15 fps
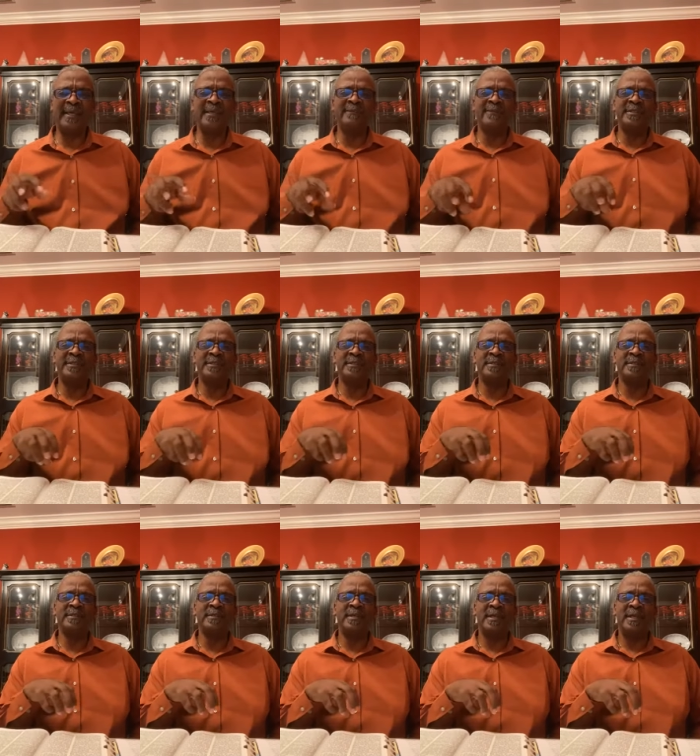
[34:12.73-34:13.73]

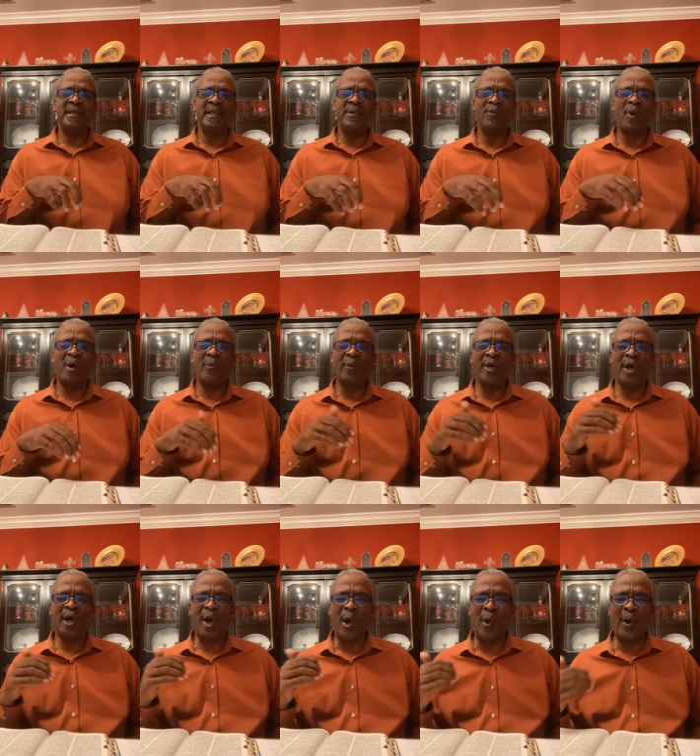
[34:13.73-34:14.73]
Even in what
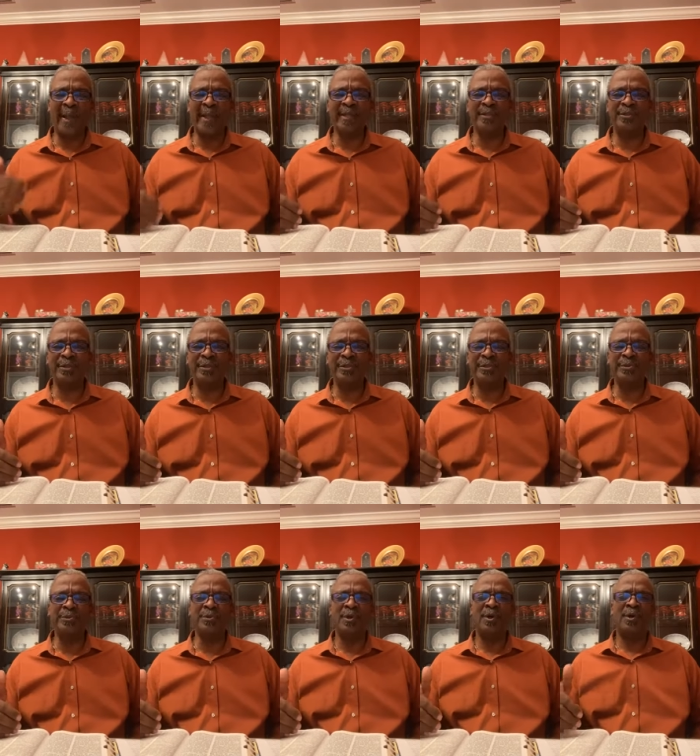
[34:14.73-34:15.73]
we are going
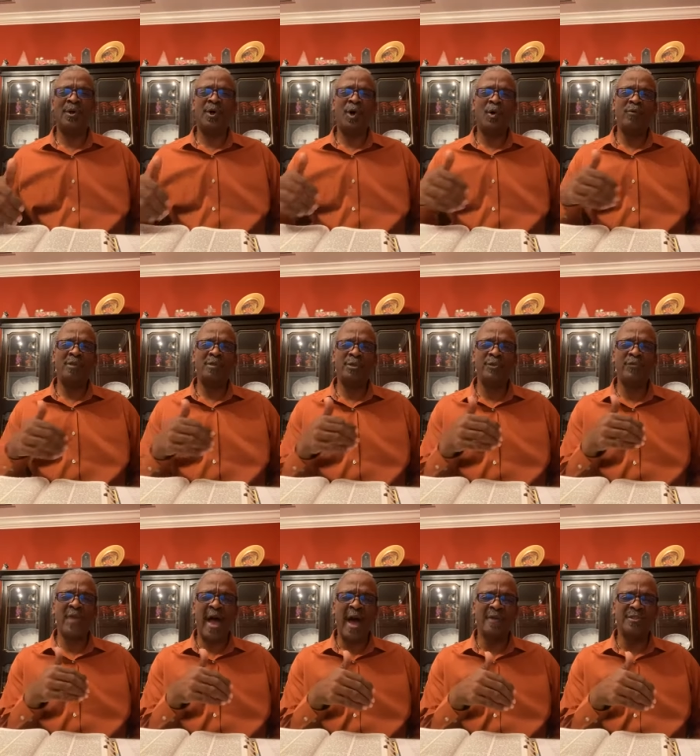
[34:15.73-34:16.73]
through over
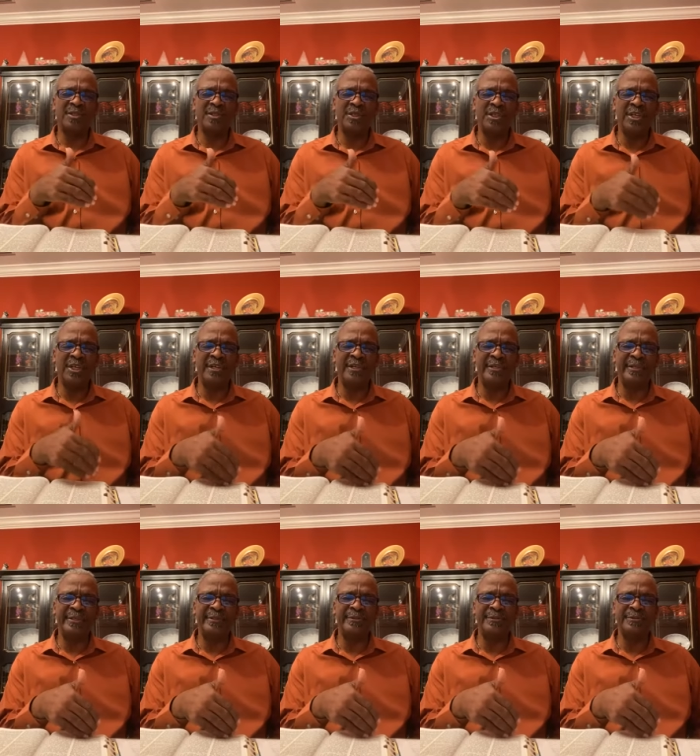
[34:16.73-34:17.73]
2,000
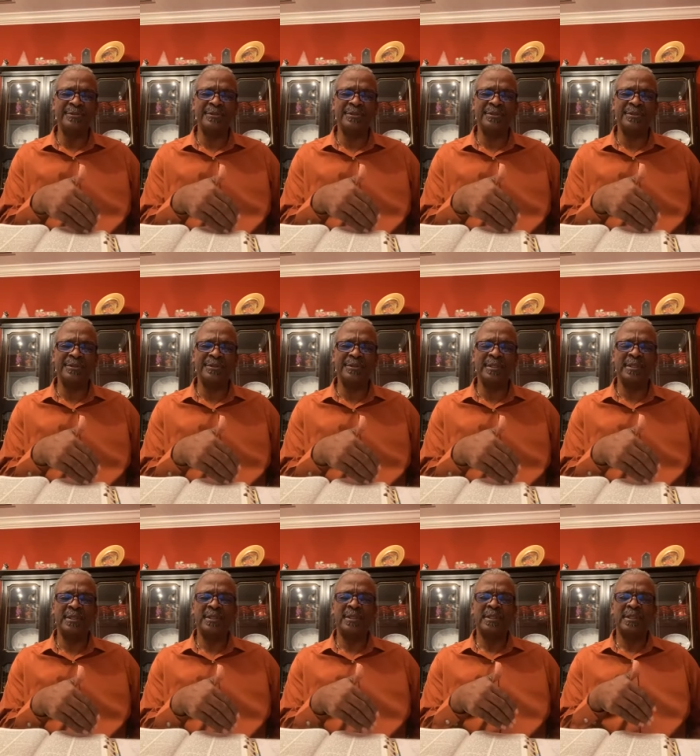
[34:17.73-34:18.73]
years
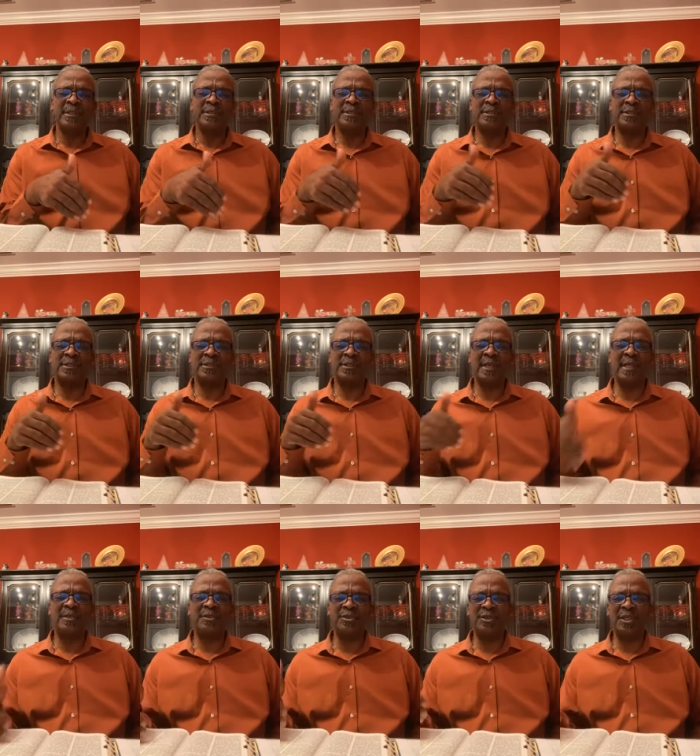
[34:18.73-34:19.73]

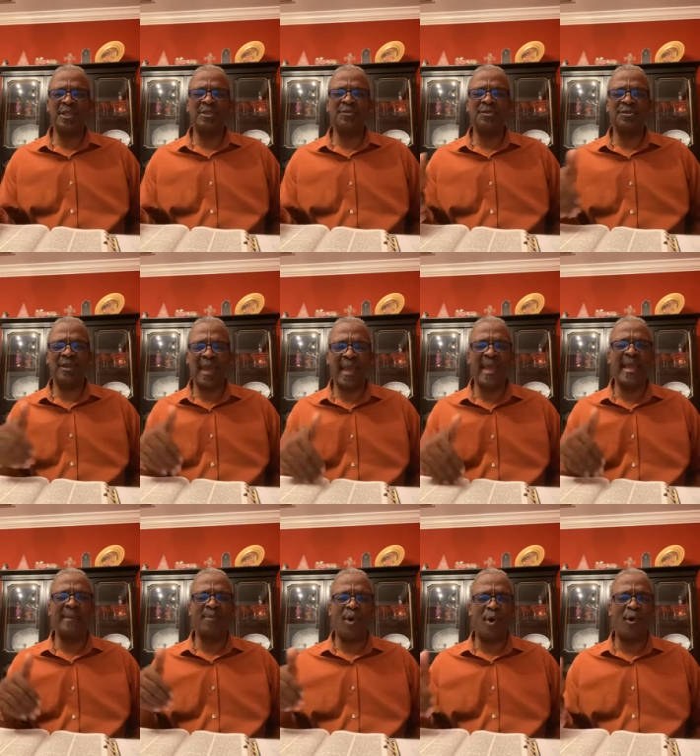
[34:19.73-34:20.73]
since Jesus
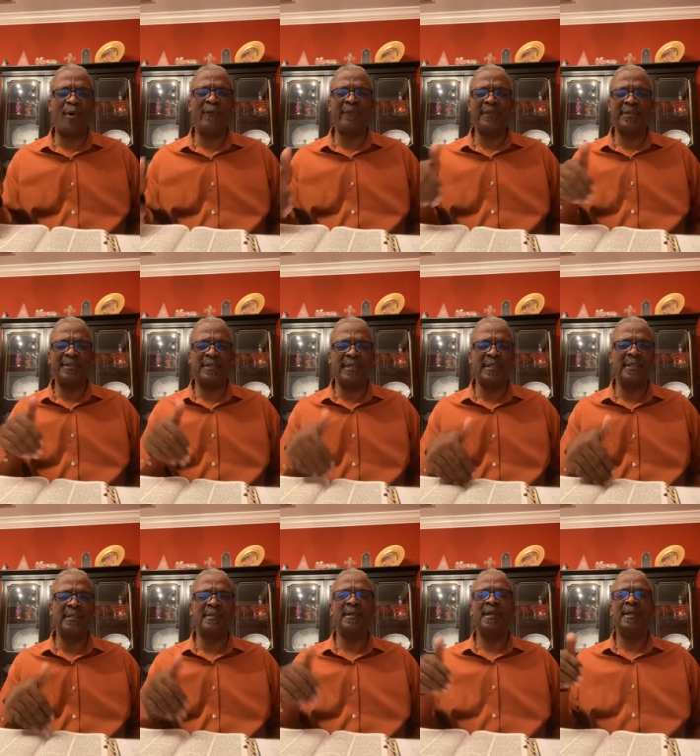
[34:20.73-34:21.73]
came on the
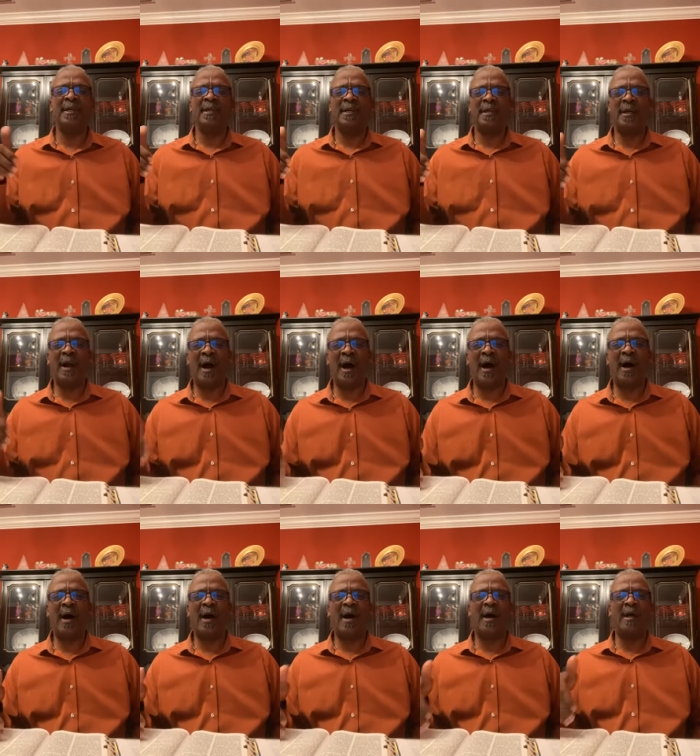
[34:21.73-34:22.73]
scene,
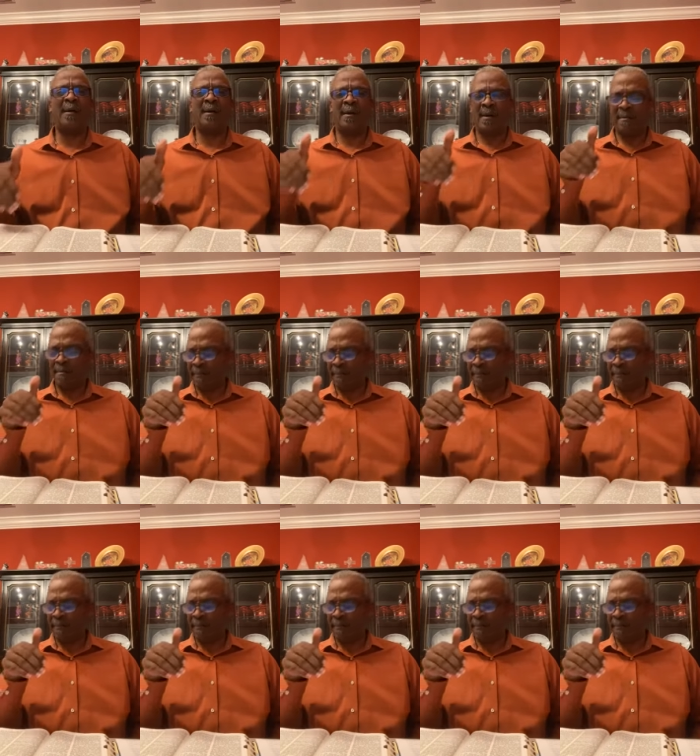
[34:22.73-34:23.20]
God